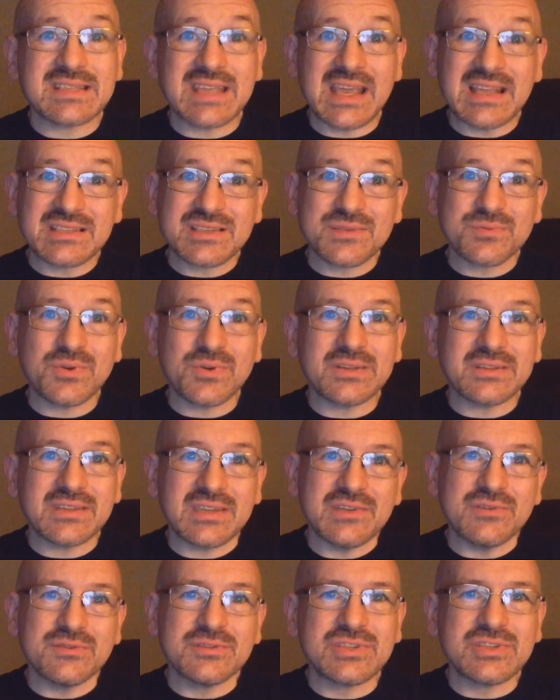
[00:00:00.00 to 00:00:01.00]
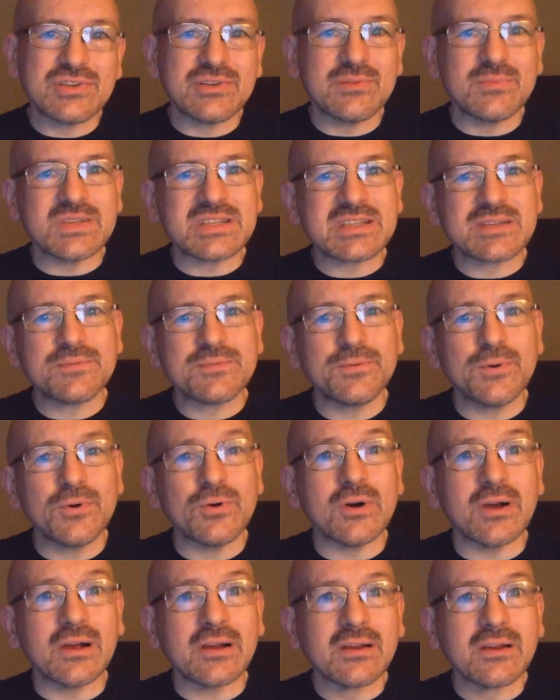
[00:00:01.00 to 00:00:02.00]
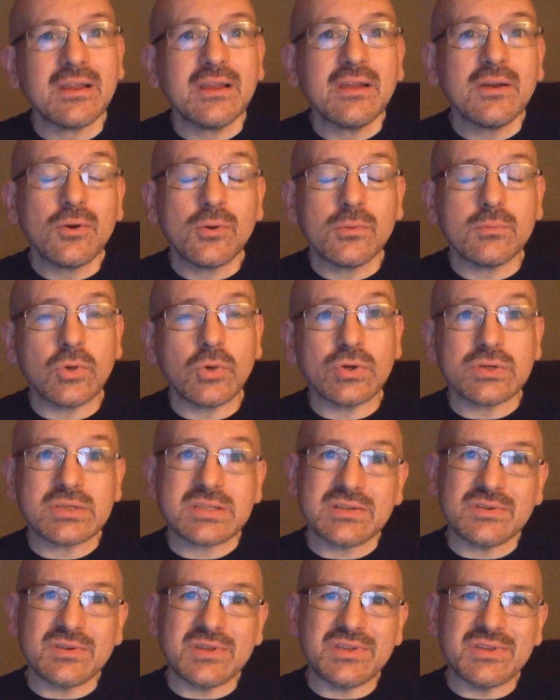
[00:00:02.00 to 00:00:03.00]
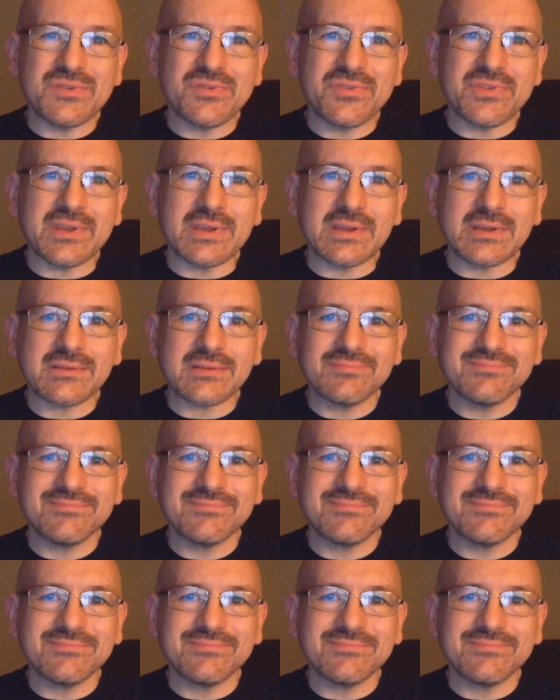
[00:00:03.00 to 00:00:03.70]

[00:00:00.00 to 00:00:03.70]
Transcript: that's what YouTube is for, or so you think.